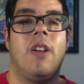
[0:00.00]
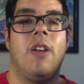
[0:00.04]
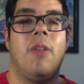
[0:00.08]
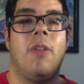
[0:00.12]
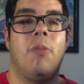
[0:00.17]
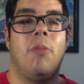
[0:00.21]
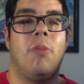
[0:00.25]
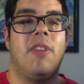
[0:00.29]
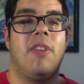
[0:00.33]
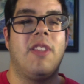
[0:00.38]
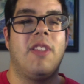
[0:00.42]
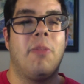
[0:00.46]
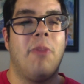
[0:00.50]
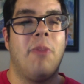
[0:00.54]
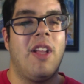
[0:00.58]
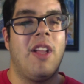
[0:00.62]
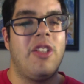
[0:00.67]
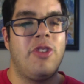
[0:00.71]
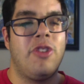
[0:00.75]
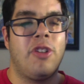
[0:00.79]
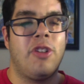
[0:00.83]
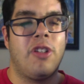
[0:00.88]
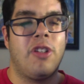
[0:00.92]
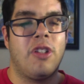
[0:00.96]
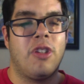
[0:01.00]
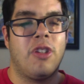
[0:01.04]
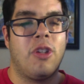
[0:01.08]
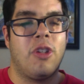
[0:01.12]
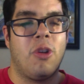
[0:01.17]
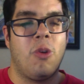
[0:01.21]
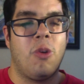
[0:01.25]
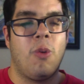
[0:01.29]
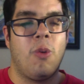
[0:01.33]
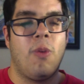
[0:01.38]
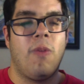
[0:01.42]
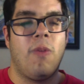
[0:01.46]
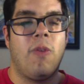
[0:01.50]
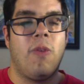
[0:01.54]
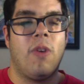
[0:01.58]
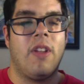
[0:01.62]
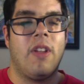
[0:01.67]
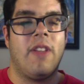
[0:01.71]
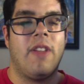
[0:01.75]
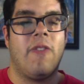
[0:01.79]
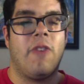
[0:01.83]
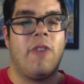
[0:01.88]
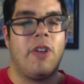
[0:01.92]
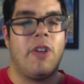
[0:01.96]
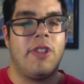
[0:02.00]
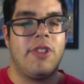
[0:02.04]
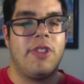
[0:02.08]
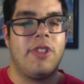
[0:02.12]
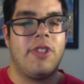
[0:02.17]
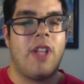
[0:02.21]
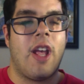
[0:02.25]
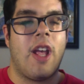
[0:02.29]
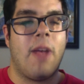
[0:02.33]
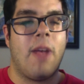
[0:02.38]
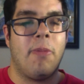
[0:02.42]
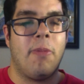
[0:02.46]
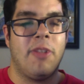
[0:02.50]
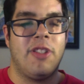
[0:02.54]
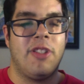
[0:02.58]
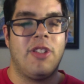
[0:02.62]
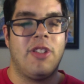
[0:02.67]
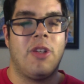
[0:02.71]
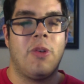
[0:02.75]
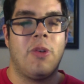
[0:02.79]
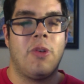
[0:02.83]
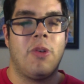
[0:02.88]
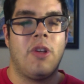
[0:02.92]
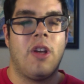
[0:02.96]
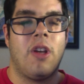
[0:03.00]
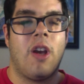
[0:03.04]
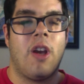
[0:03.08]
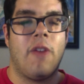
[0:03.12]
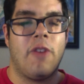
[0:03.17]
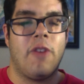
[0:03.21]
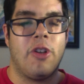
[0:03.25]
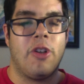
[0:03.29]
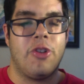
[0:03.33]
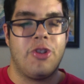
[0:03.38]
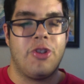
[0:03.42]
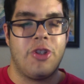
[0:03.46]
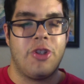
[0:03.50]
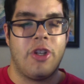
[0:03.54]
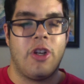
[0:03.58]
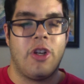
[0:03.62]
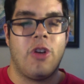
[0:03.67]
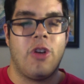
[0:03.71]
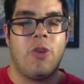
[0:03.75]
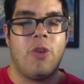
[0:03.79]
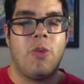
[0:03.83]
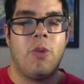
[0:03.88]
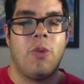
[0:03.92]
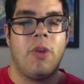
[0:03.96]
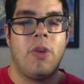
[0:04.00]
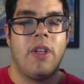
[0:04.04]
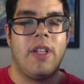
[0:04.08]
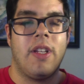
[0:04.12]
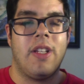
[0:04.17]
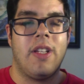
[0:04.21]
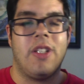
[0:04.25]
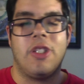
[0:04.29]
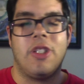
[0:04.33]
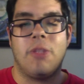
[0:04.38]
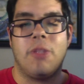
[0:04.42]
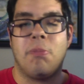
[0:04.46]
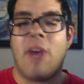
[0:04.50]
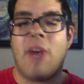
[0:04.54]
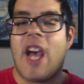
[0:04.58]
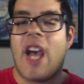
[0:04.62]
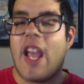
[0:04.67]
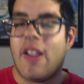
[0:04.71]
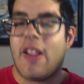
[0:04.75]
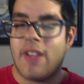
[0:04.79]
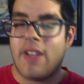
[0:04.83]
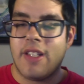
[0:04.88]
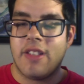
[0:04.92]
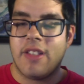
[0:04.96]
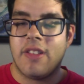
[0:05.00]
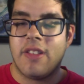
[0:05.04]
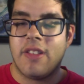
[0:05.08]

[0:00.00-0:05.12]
But the best you could do for the first episode of your show is pilot.